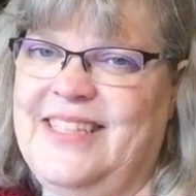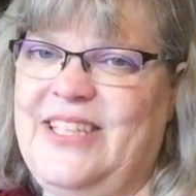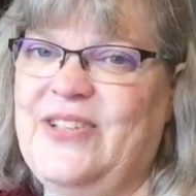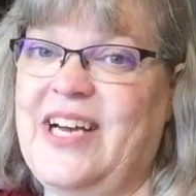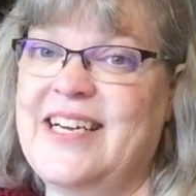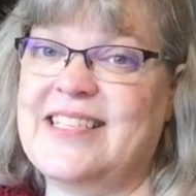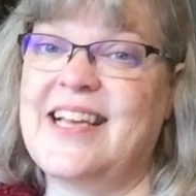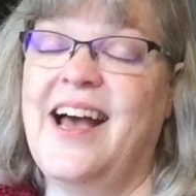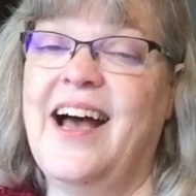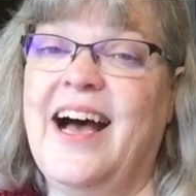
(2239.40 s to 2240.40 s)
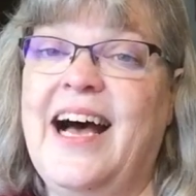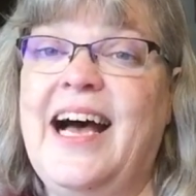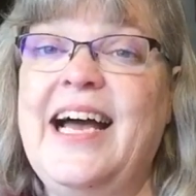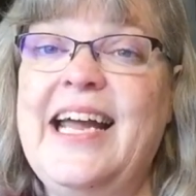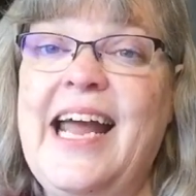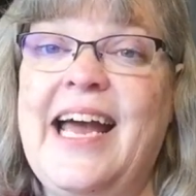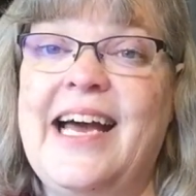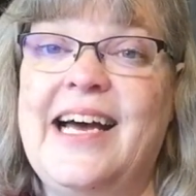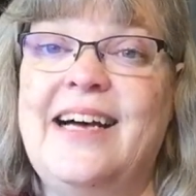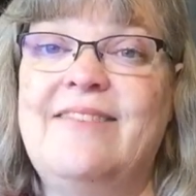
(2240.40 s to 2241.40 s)
You guys, I
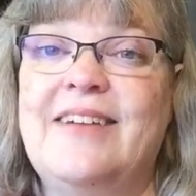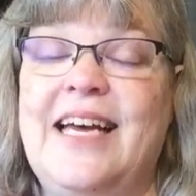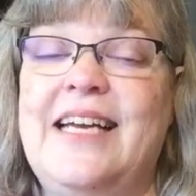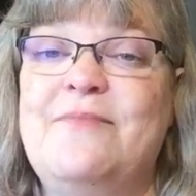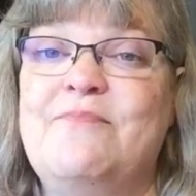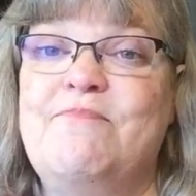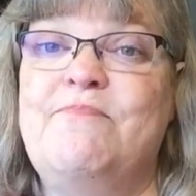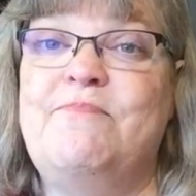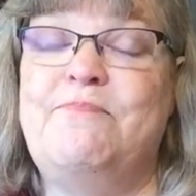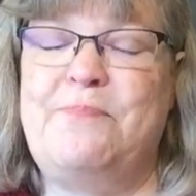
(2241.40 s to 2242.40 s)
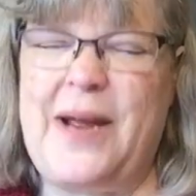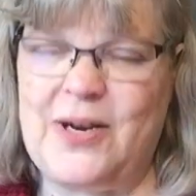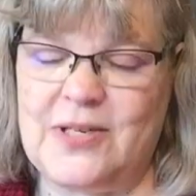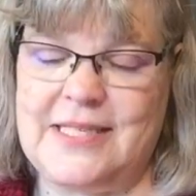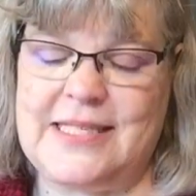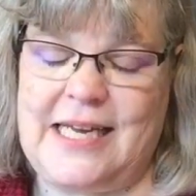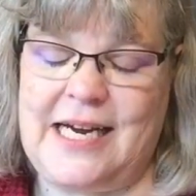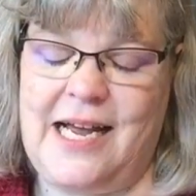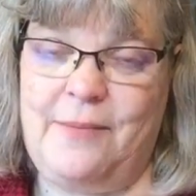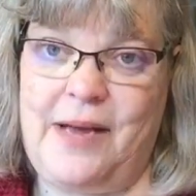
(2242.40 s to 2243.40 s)
have an
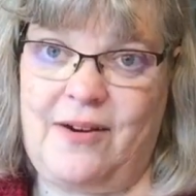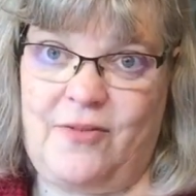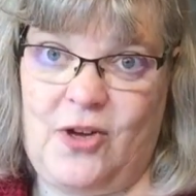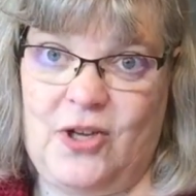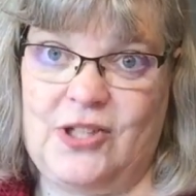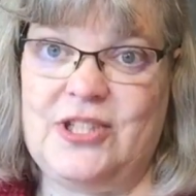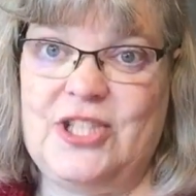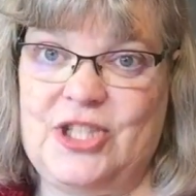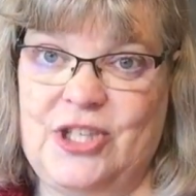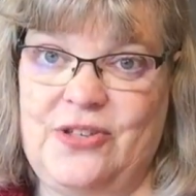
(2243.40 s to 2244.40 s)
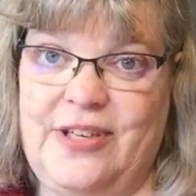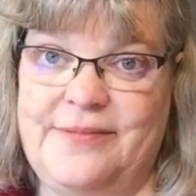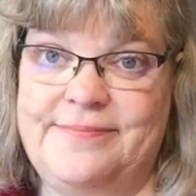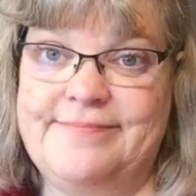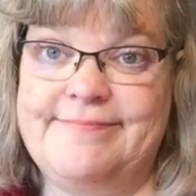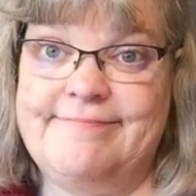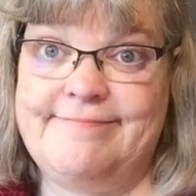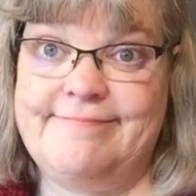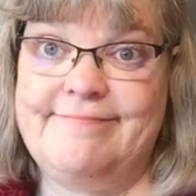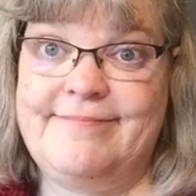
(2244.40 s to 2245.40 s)
embarrassing amount of haul to show you.
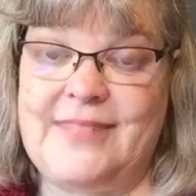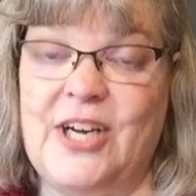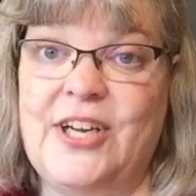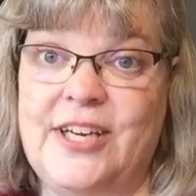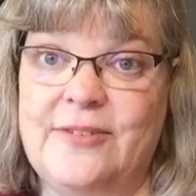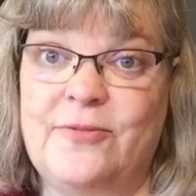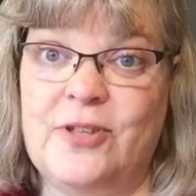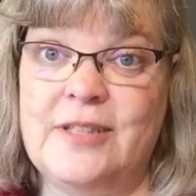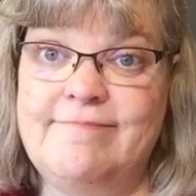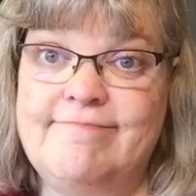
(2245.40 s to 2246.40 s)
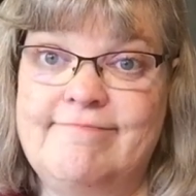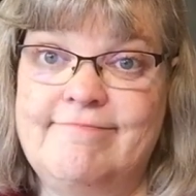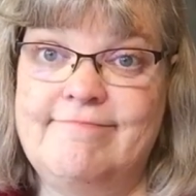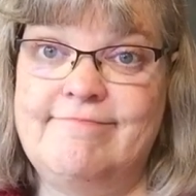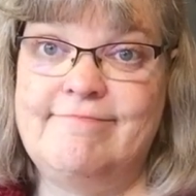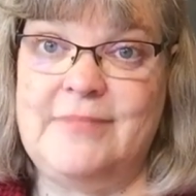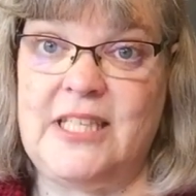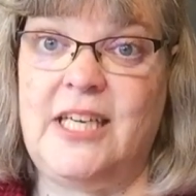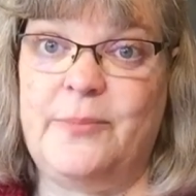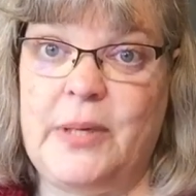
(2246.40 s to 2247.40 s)
Are you here for it? Do
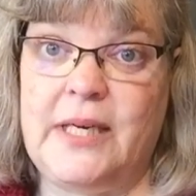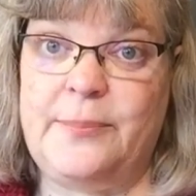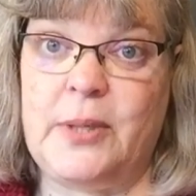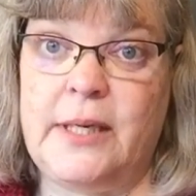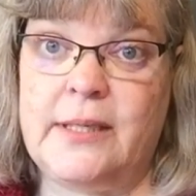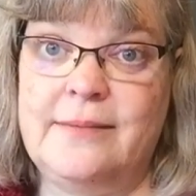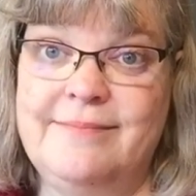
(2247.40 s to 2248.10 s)
you need a potty break?